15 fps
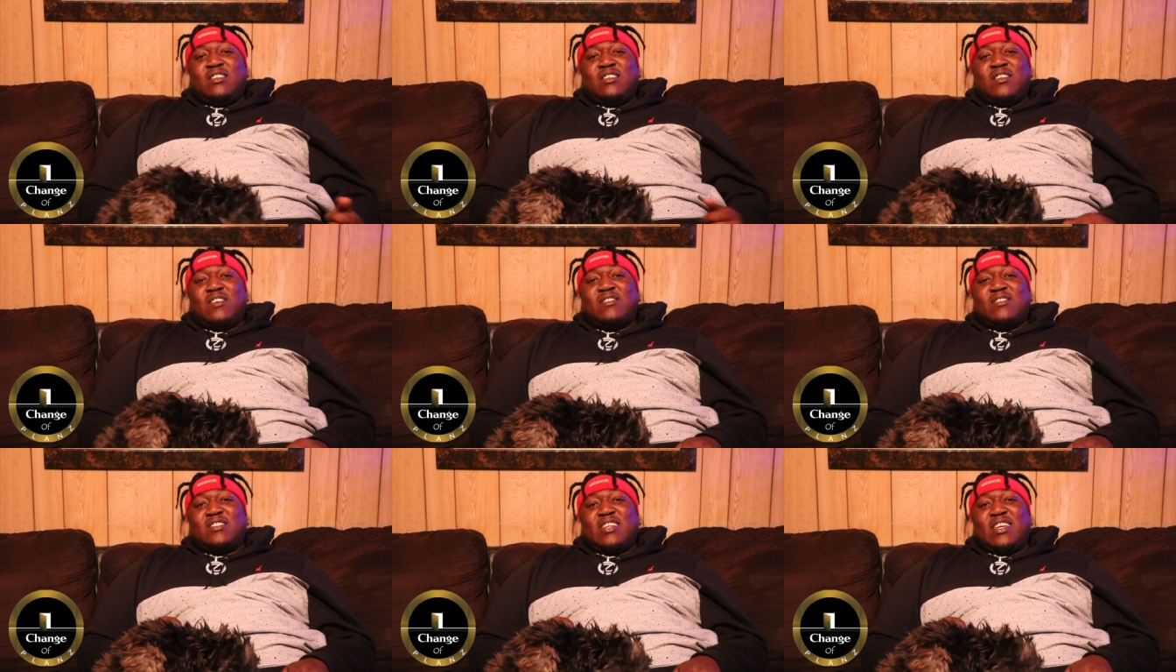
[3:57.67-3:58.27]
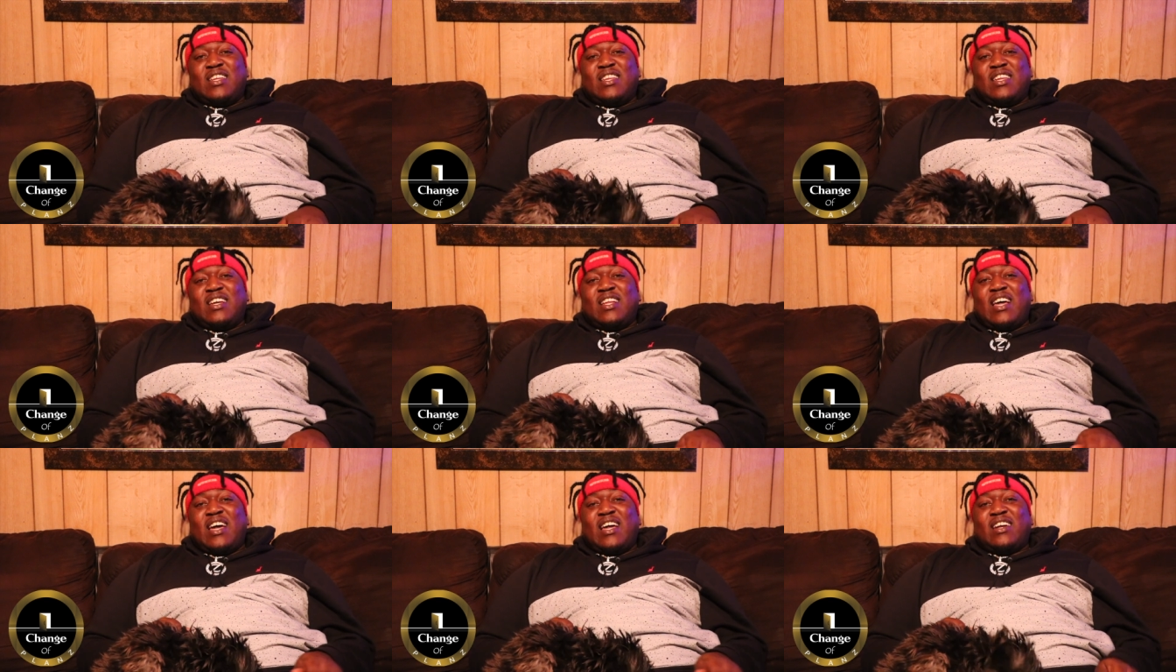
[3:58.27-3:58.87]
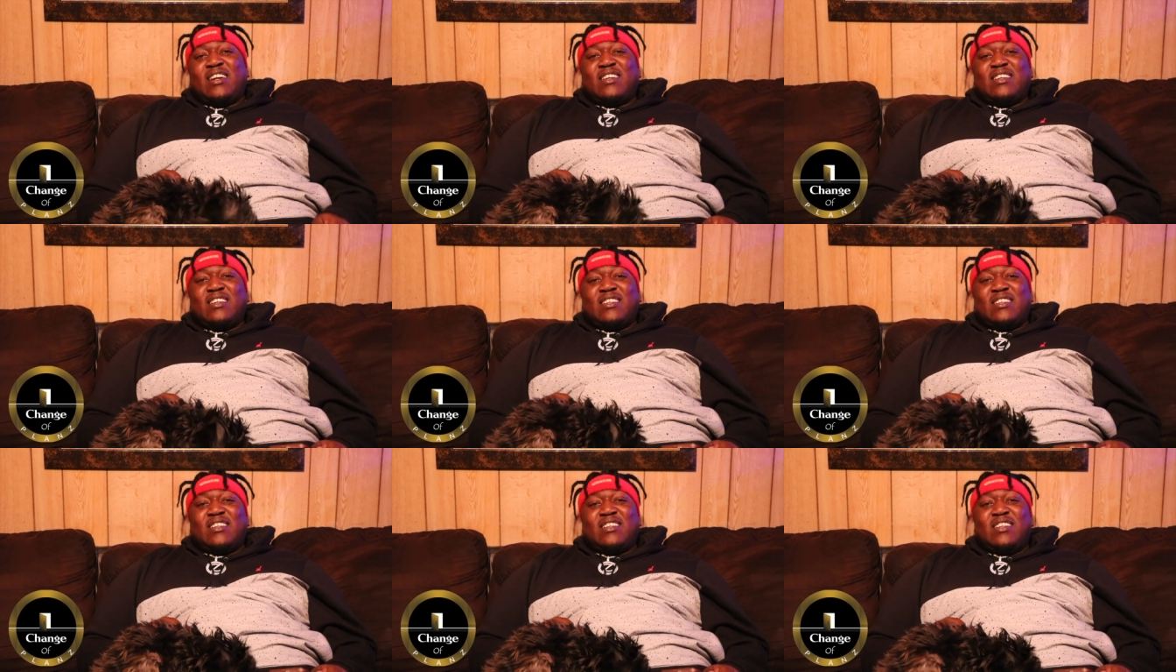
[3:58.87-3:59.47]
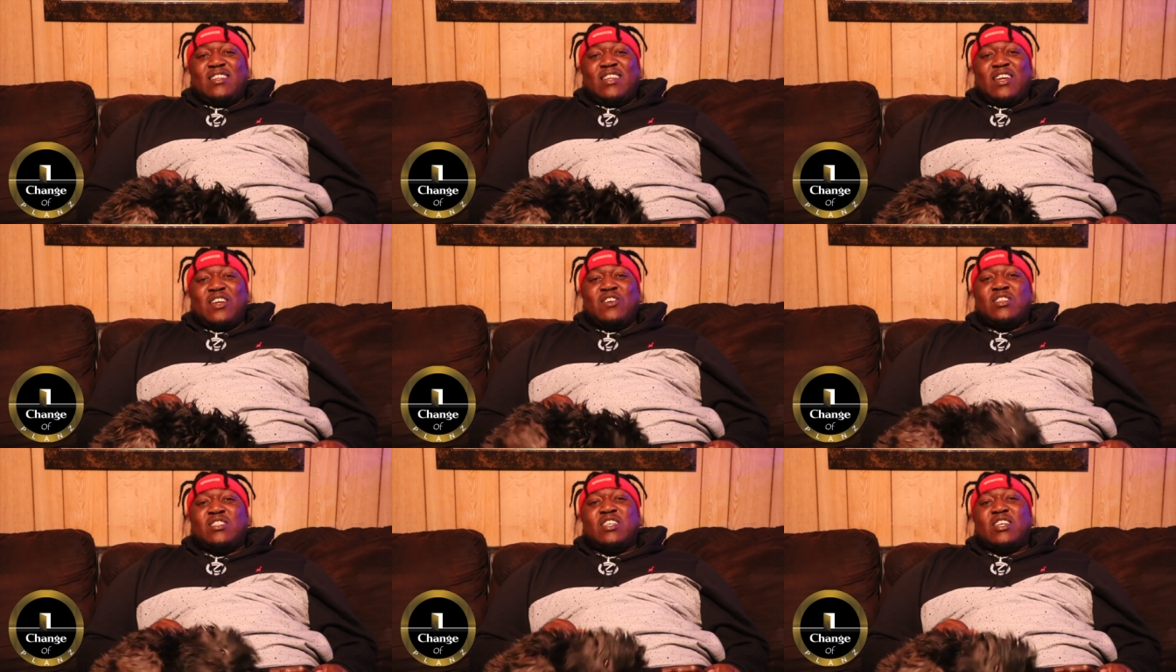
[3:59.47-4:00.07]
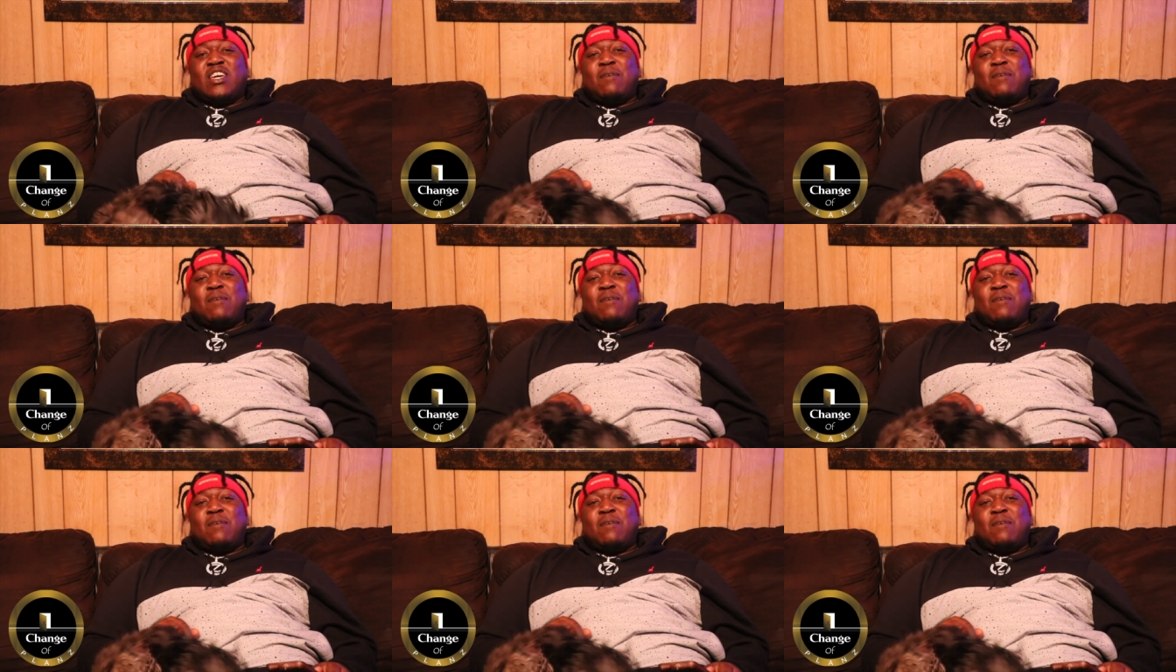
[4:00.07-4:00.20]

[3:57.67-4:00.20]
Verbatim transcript: You know what I'm saying? Nigga, like. Nigga, you took